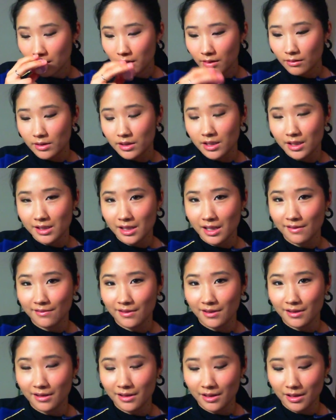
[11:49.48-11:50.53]
which doesn't have
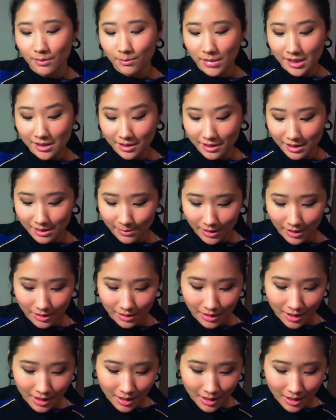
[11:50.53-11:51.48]
an amazing smell.